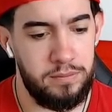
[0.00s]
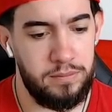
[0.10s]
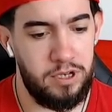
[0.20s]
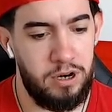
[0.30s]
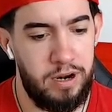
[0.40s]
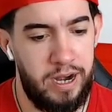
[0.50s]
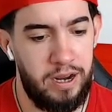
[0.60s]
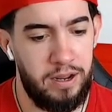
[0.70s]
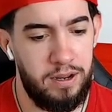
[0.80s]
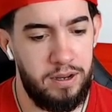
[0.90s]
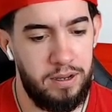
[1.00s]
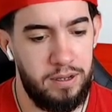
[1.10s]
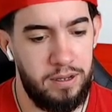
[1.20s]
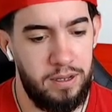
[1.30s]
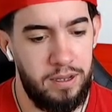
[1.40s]
All right.
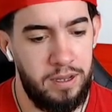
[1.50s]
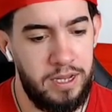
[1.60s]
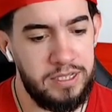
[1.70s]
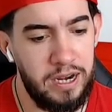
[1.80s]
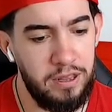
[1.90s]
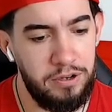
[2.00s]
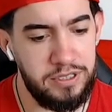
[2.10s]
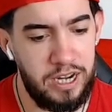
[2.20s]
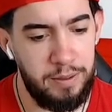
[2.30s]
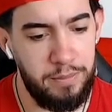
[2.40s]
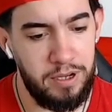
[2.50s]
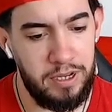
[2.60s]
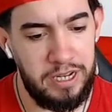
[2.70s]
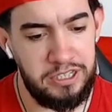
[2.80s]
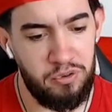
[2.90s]
He's got a little time.
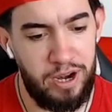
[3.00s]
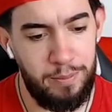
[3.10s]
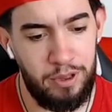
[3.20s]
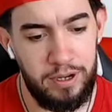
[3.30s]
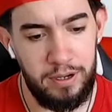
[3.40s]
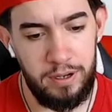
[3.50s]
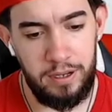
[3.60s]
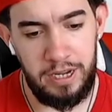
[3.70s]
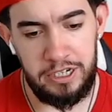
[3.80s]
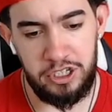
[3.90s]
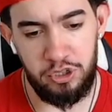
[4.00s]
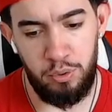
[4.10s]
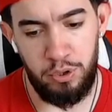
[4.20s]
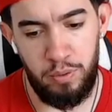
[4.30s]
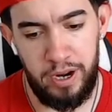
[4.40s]
He's scrambling. He just threw
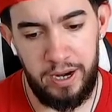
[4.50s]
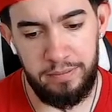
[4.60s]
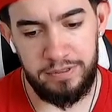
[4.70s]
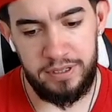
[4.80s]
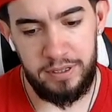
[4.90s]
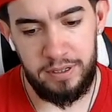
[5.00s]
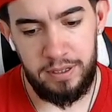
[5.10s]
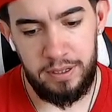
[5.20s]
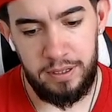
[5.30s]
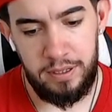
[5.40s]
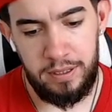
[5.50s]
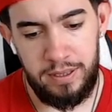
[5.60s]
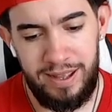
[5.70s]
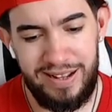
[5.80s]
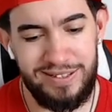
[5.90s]
it away.
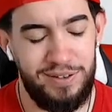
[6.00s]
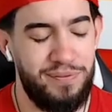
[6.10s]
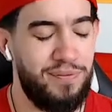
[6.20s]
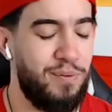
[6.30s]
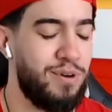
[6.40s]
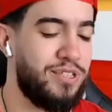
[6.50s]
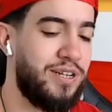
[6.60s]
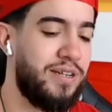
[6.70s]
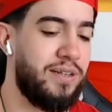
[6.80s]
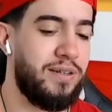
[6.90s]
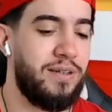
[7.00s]
That's unfortunate.